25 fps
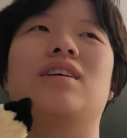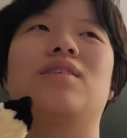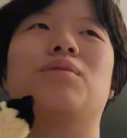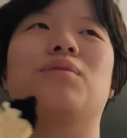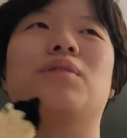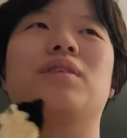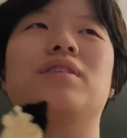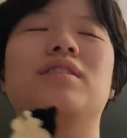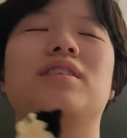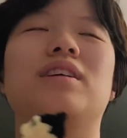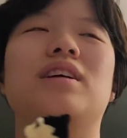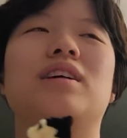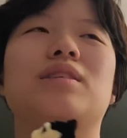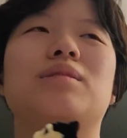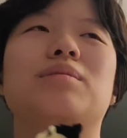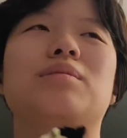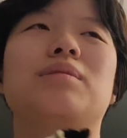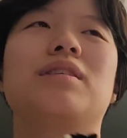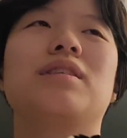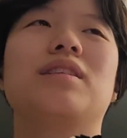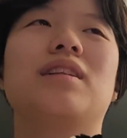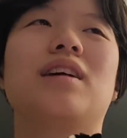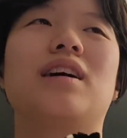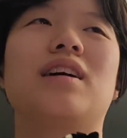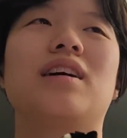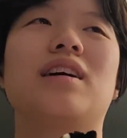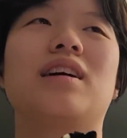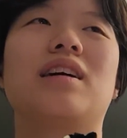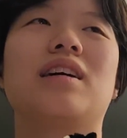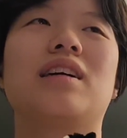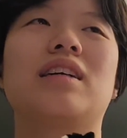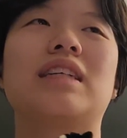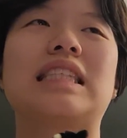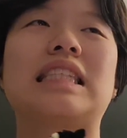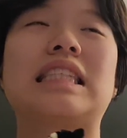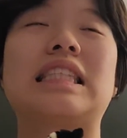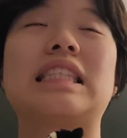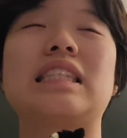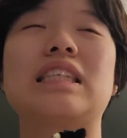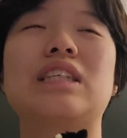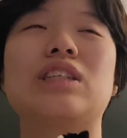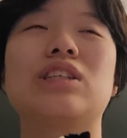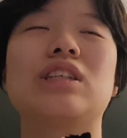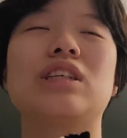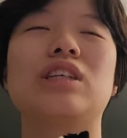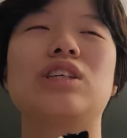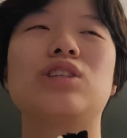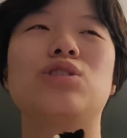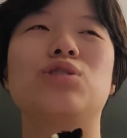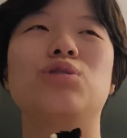one takes me like
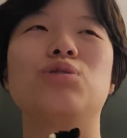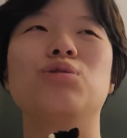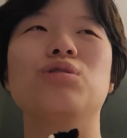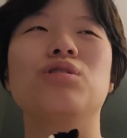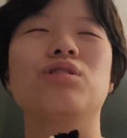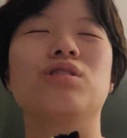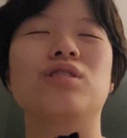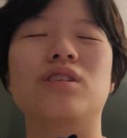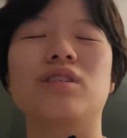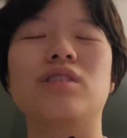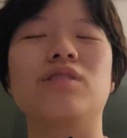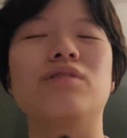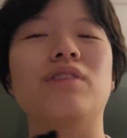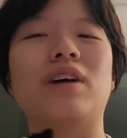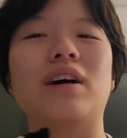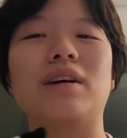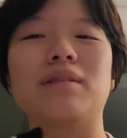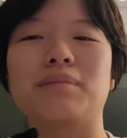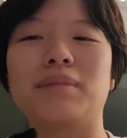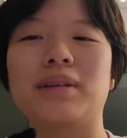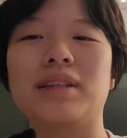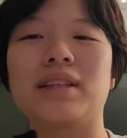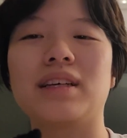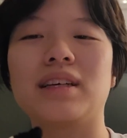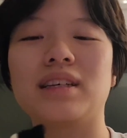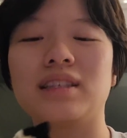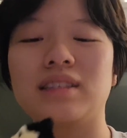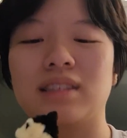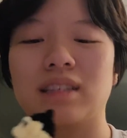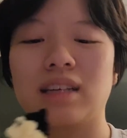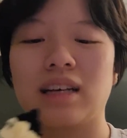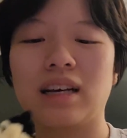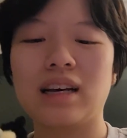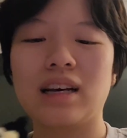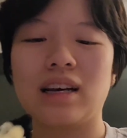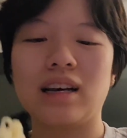32 to 35 minutes,